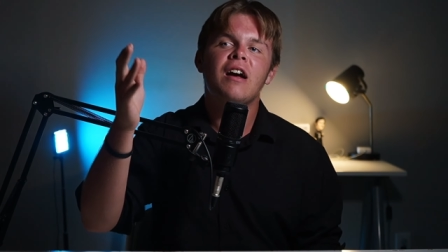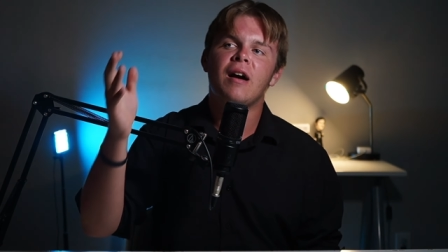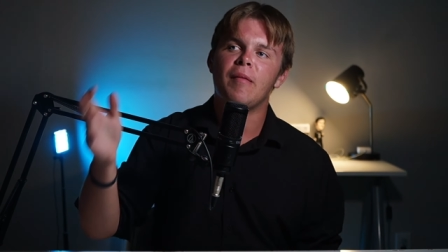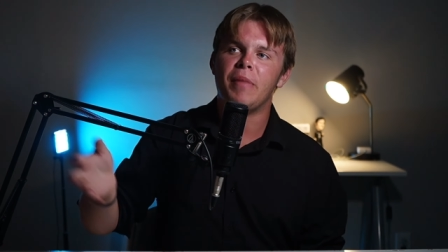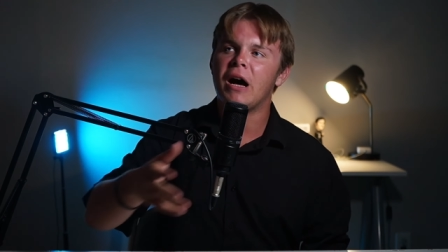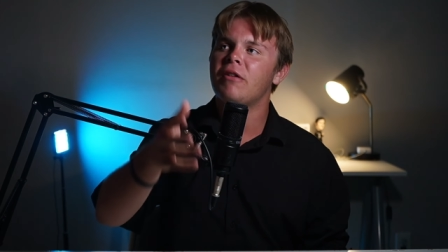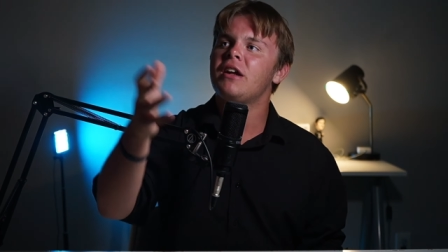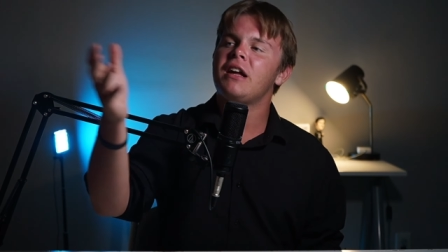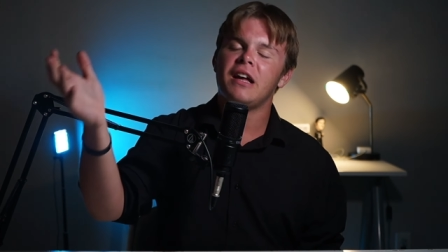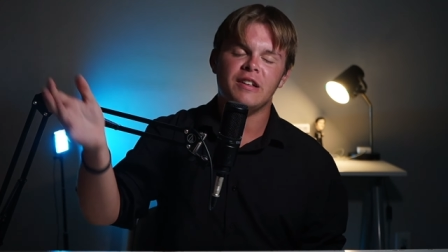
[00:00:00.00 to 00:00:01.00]
about
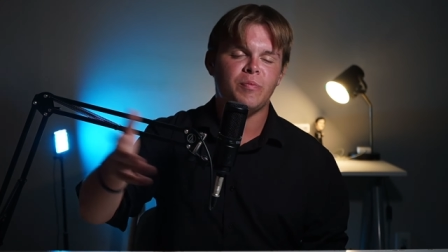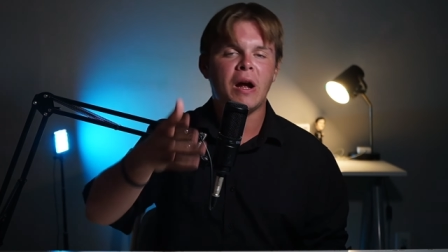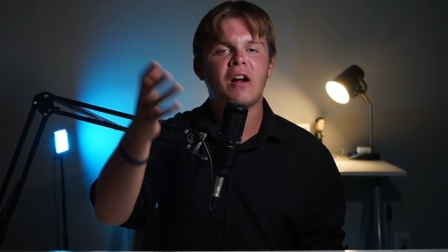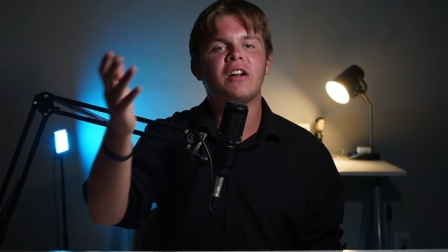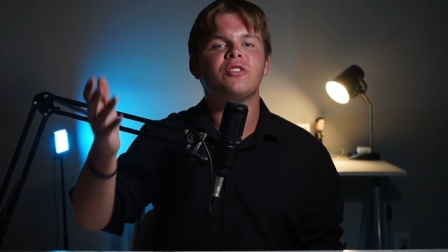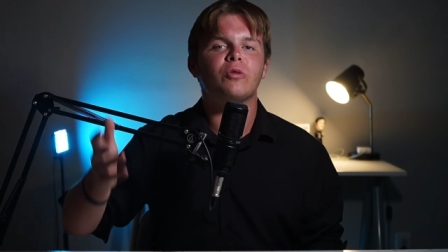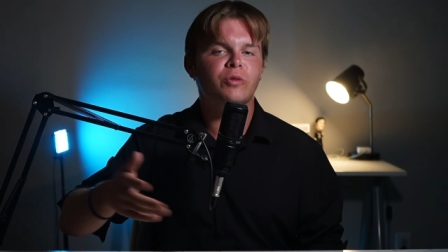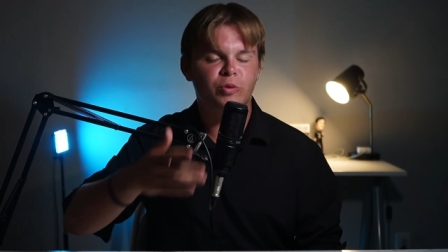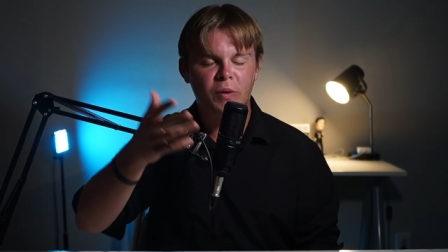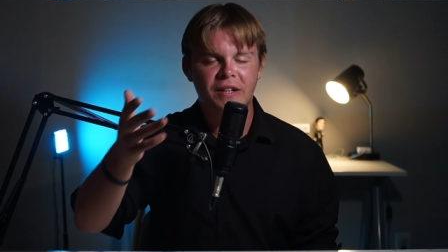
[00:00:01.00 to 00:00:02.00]
his parents or
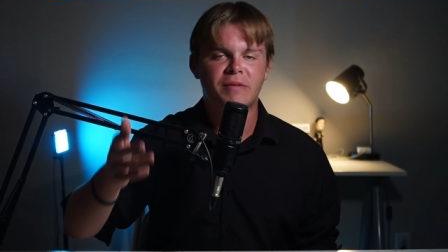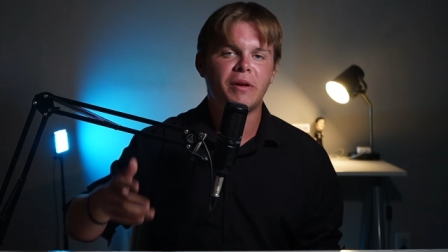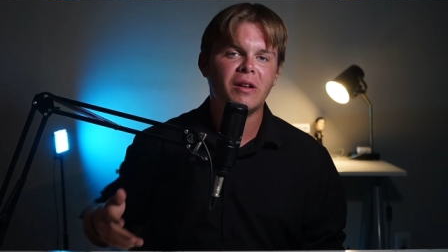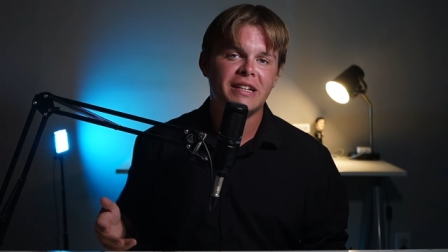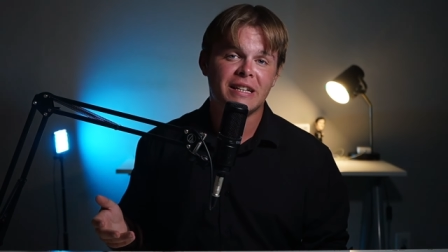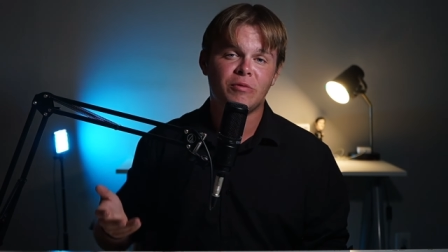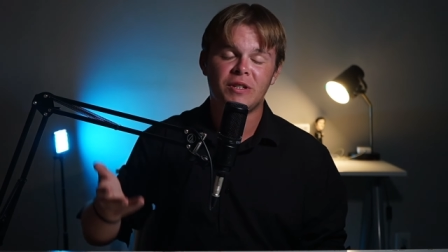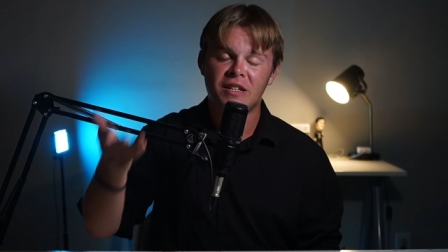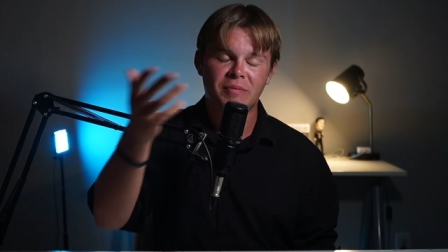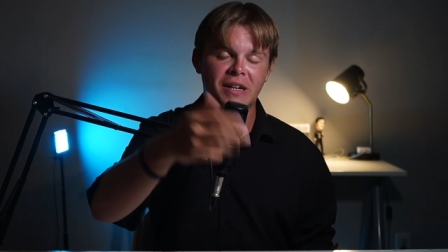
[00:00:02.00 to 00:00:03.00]
his responsibilities, as we
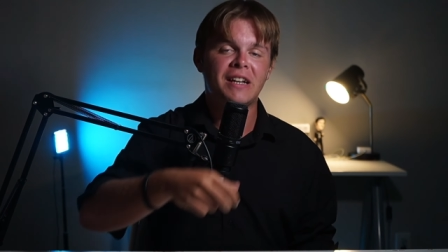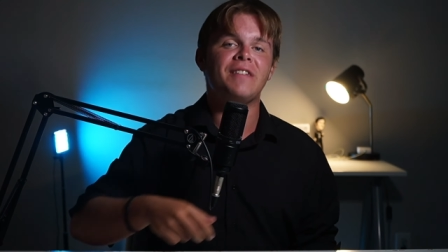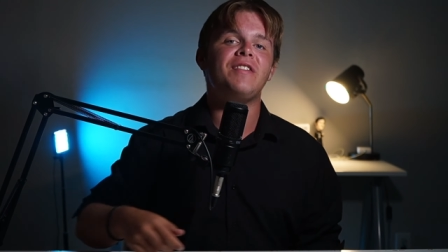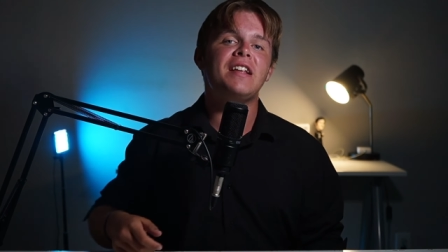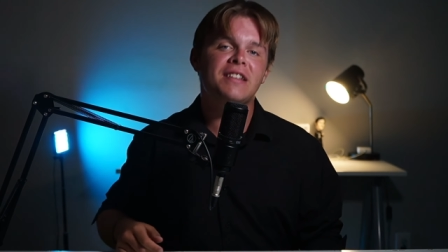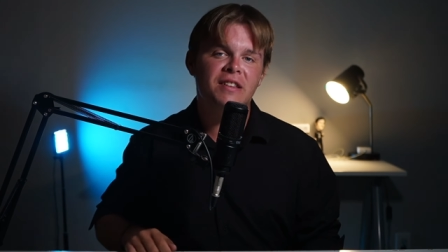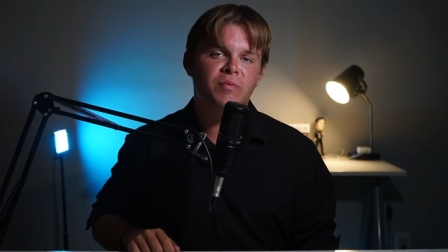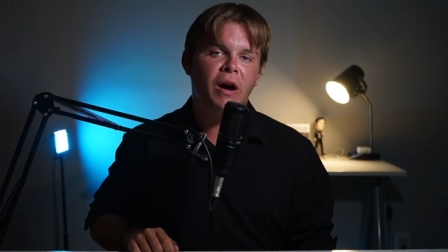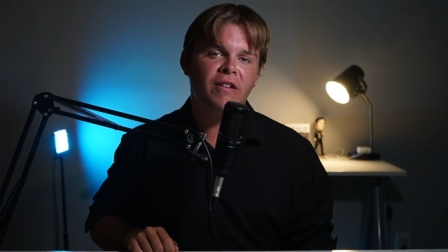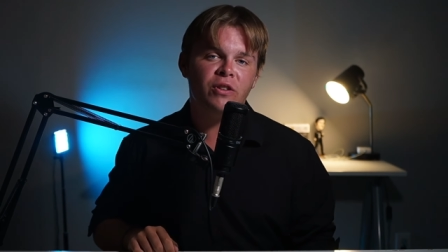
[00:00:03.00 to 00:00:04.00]
see in the beginning of Into the
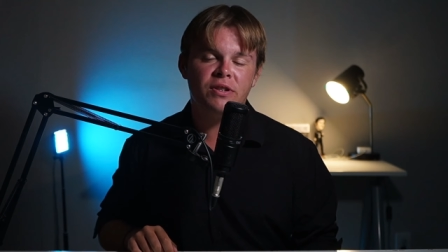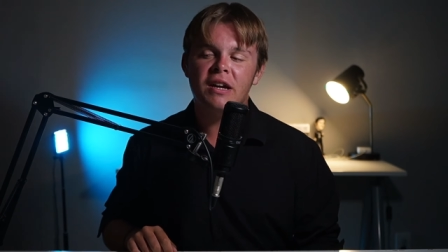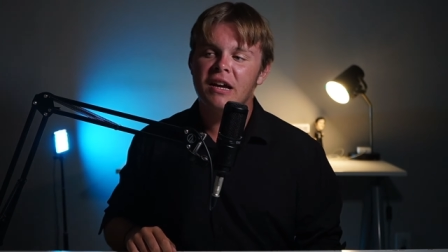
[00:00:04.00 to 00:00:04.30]
Spider-Verse.